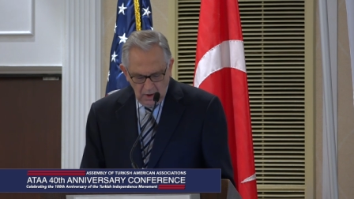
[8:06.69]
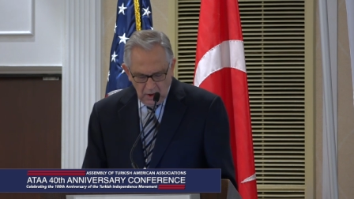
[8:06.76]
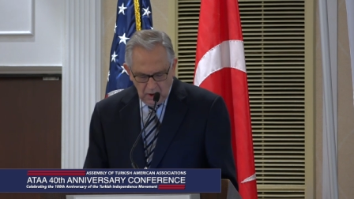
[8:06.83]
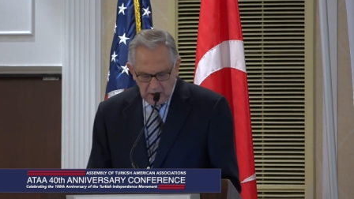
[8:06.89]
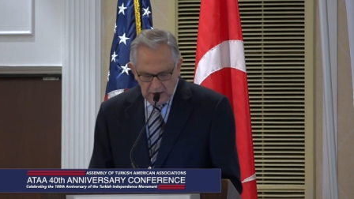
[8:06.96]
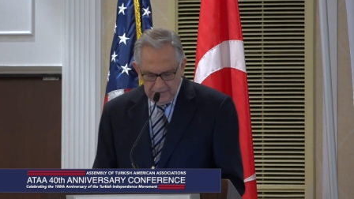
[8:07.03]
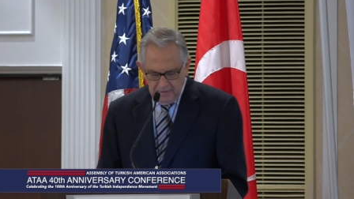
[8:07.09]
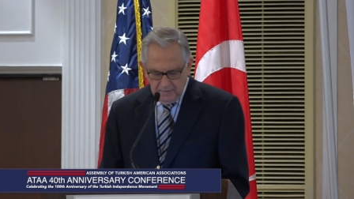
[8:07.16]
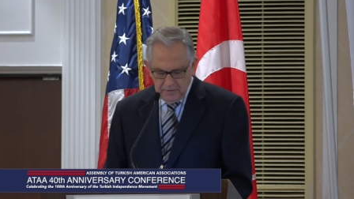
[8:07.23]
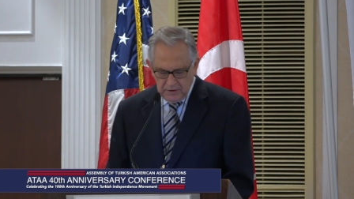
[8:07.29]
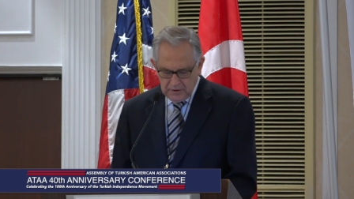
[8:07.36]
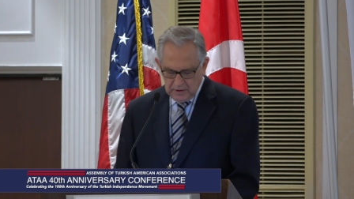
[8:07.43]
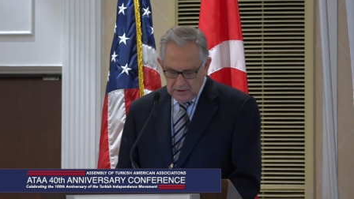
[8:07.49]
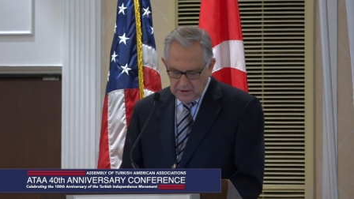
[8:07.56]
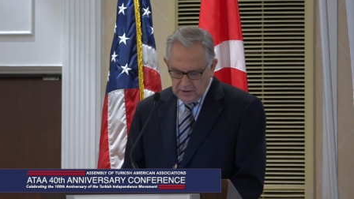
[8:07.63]

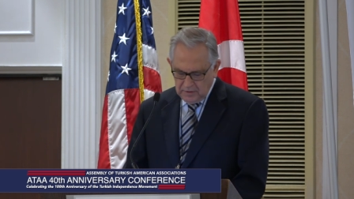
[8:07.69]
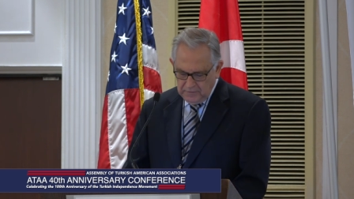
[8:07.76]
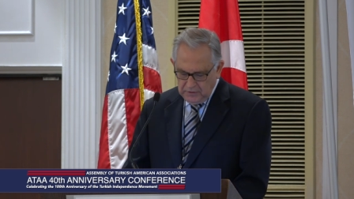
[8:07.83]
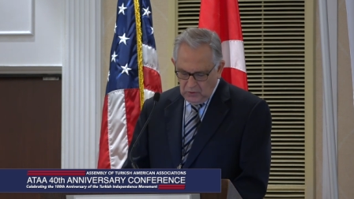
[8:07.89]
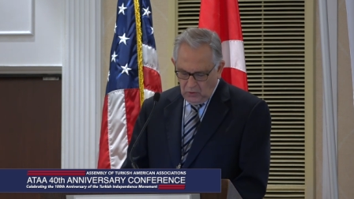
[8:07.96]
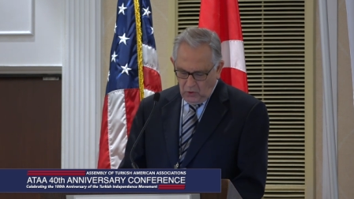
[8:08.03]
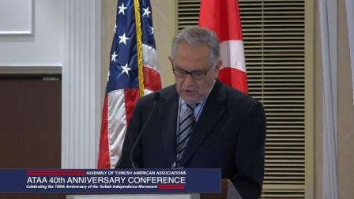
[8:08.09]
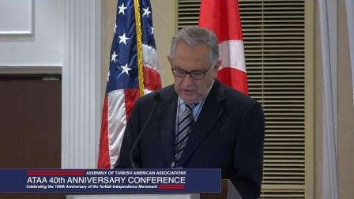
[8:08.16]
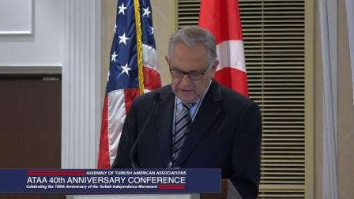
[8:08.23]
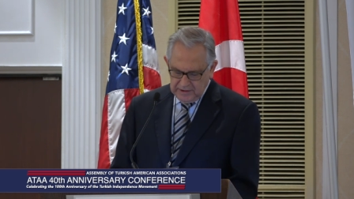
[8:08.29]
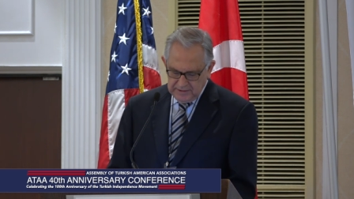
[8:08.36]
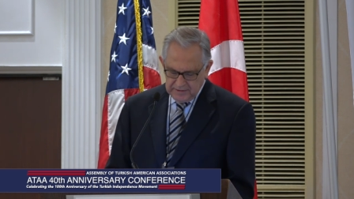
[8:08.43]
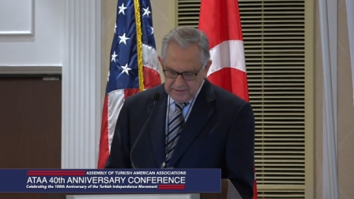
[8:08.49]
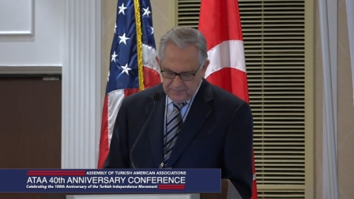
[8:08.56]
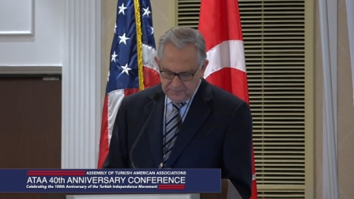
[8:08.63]
However, uh, with all
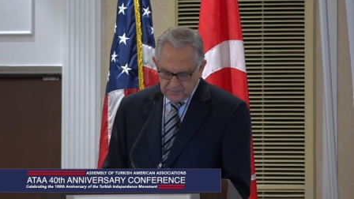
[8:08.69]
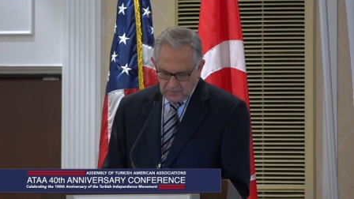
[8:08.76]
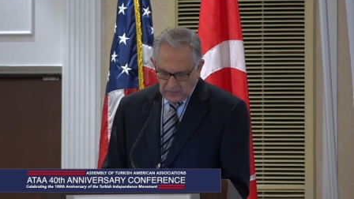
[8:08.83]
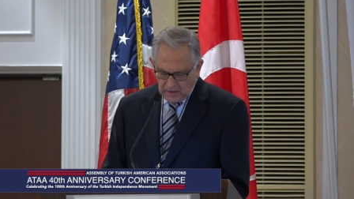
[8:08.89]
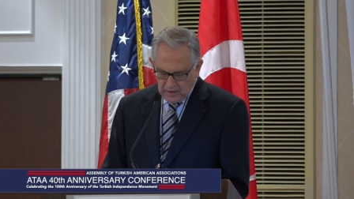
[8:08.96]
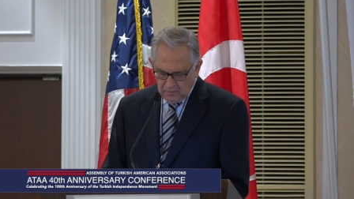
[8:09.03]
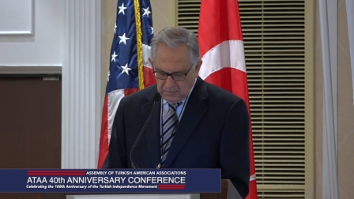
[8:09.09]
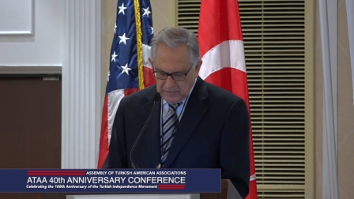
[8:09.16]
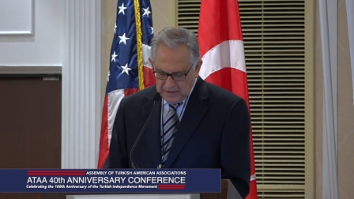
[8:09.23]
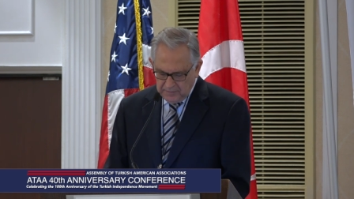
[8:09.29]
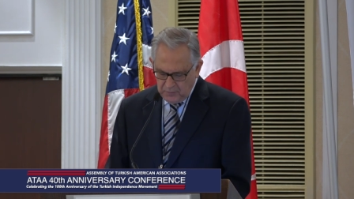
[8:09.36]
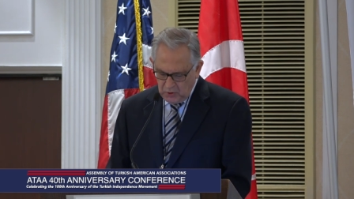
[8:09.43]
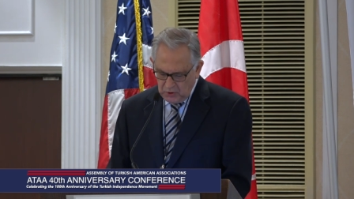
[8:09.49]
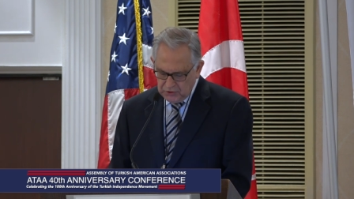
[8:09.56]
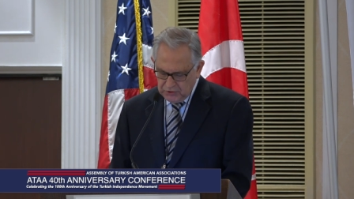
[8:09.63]
this, my
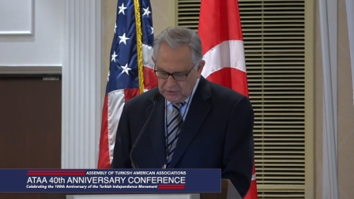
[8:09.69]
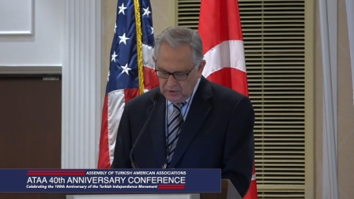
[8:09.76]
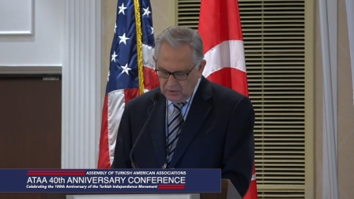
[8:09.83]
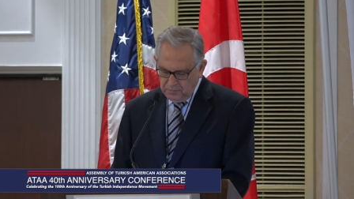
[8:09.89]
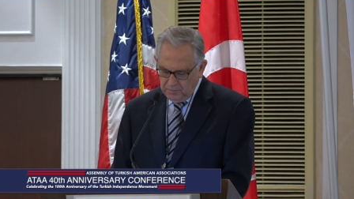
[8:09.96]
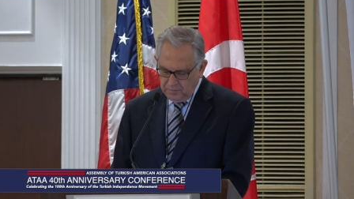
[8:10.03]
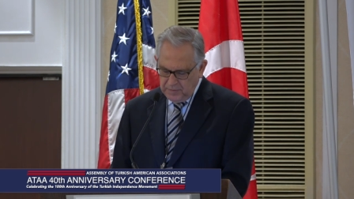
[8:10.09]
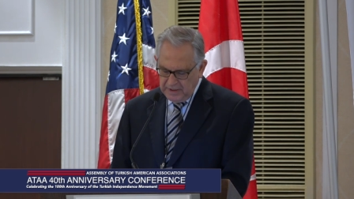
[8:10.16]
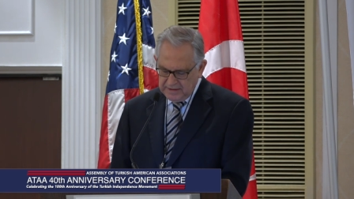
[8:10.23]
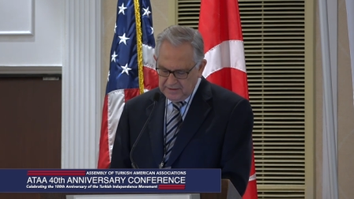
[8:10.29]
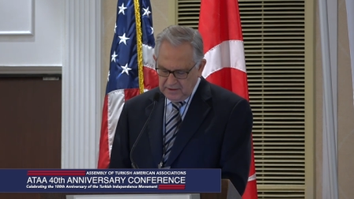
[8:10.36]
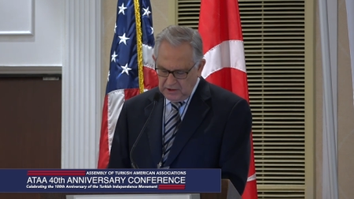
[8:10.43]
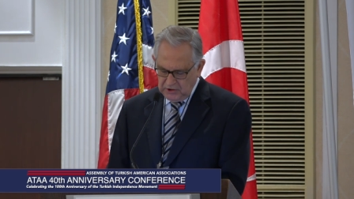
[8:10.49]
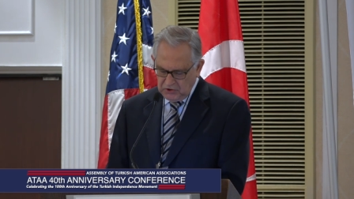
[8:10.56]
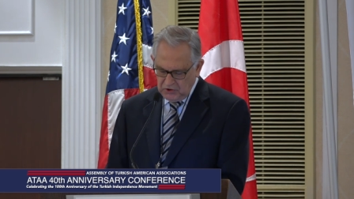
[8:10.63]
personal
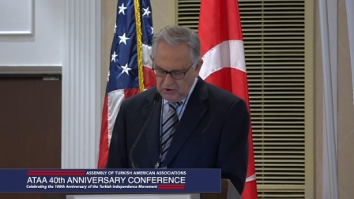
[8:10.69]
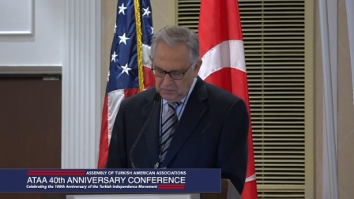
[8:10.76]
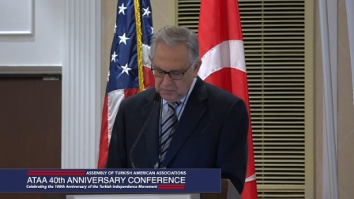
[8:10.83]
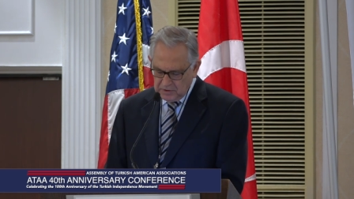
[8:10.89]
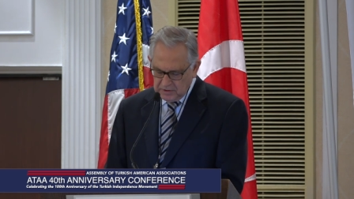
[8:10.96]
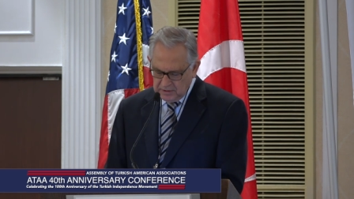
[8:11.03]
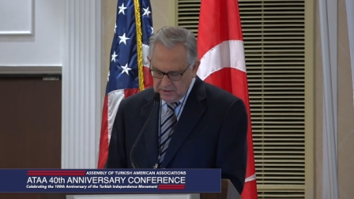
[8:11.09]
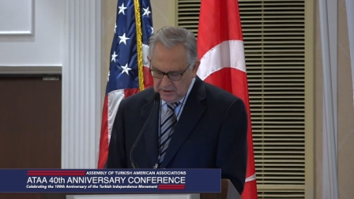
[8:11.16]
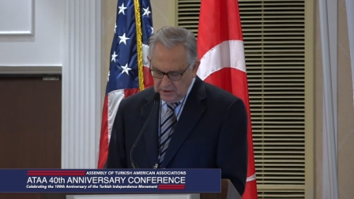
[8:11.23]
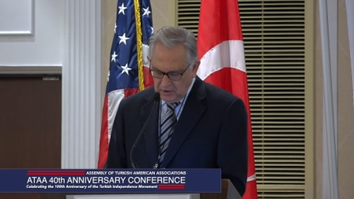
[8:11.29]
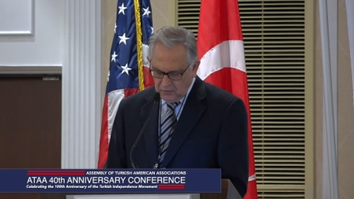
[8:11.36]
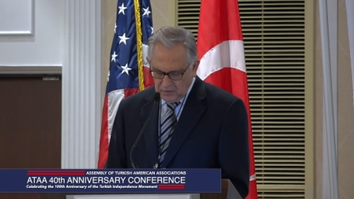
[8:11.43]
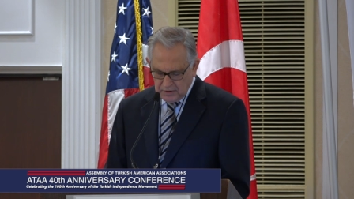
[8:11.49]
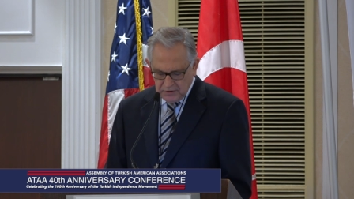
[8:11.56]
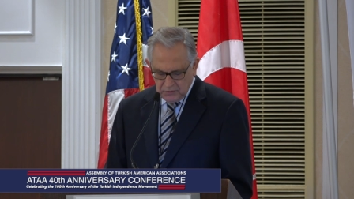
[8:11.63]
best achievement
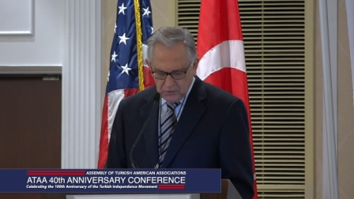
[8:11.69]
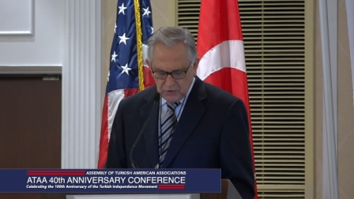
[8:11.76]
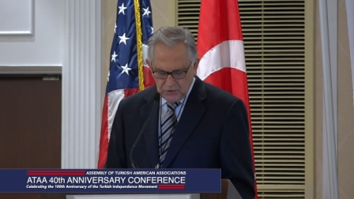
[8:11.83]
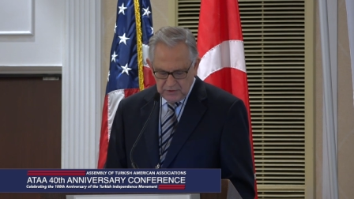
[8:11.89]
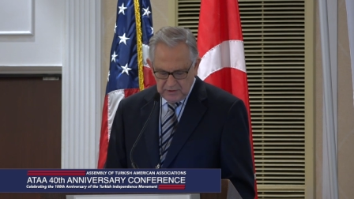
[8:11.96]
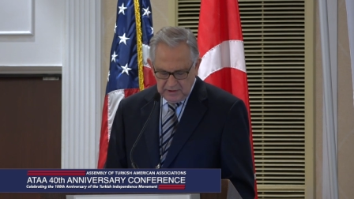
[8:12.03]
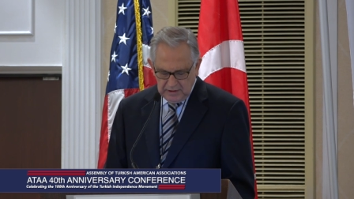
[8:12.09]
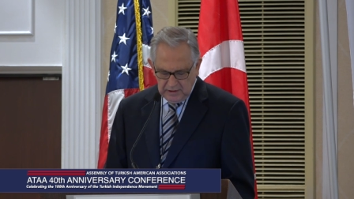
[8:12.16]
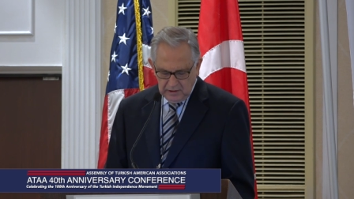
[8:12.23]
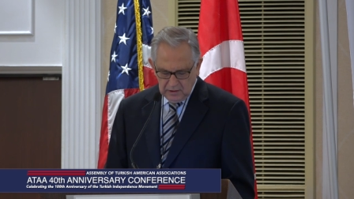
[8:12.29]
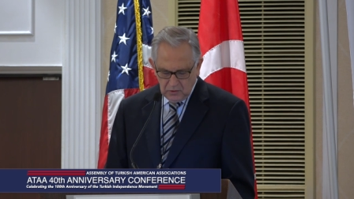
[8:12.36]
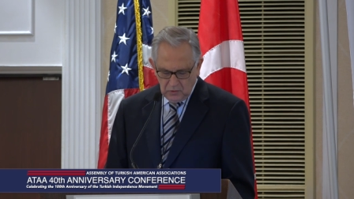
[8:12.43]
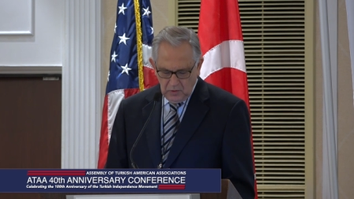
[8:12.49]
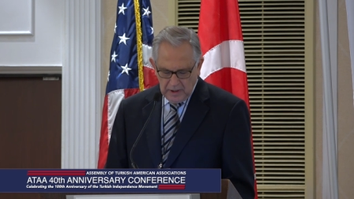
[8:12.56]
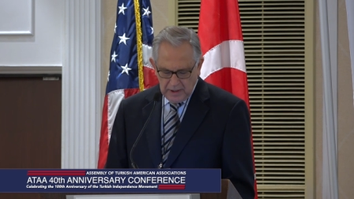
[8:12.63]
was to steal
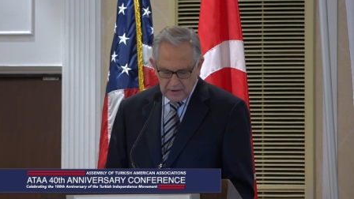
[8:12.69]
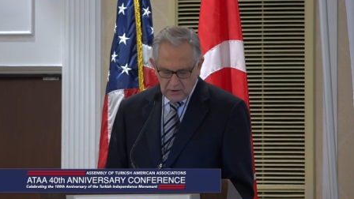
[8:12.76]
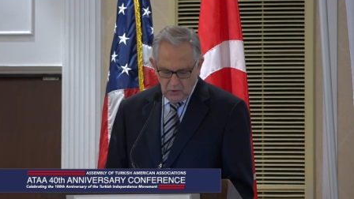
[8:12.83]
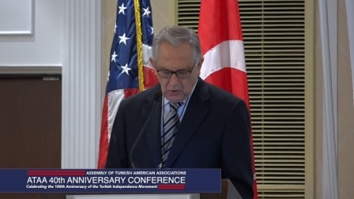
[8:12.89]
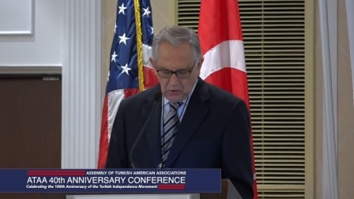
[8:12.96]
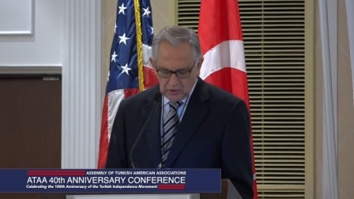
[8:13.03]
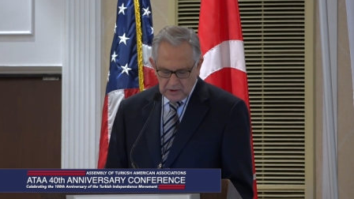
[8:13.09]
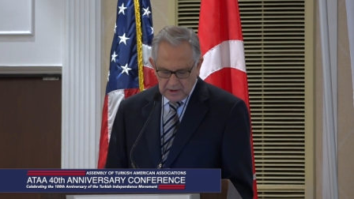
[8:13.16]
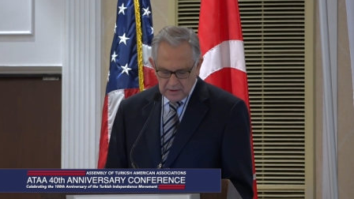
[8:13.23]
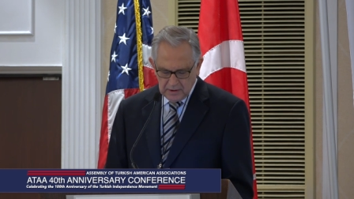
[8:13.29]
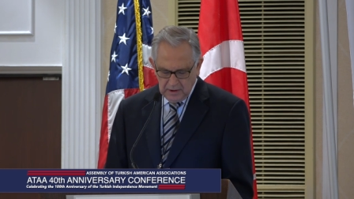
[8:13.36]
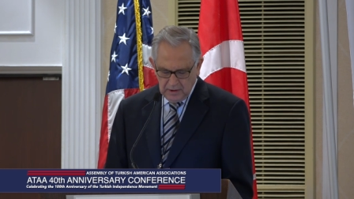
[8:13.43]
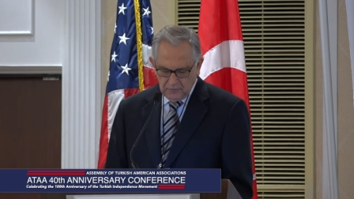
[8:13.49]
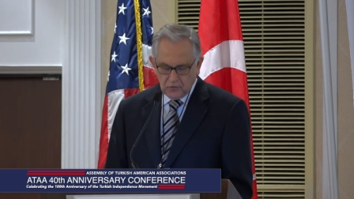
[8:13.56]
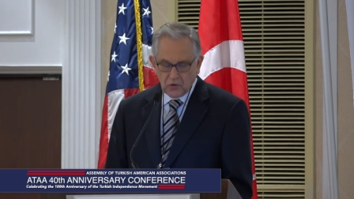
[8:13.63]
Güler Köknar
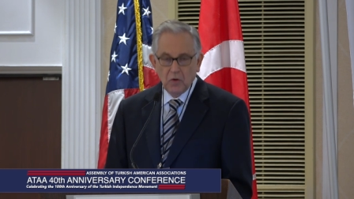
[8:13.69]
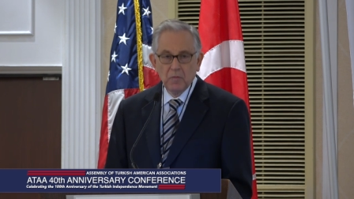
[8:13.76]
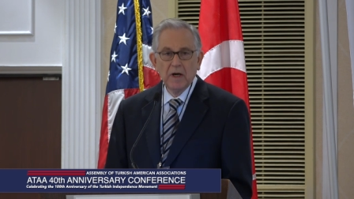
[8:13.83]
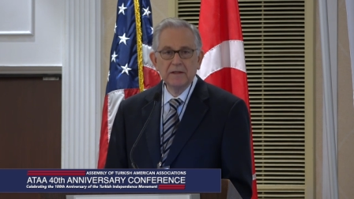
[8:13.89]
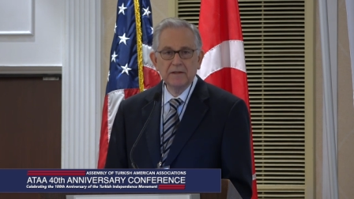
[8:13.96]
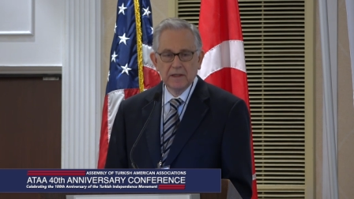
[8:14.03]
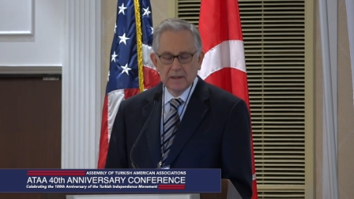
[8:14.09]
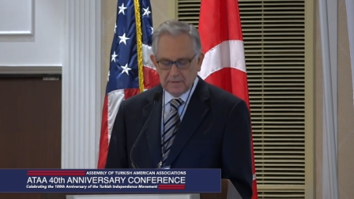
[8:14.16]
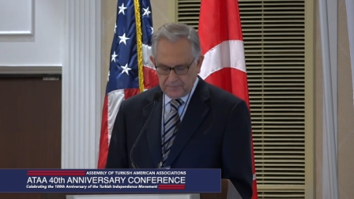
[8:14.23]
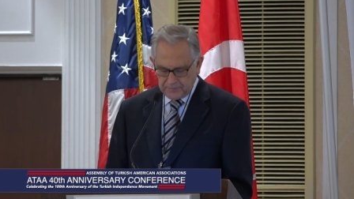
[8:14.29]
from ATA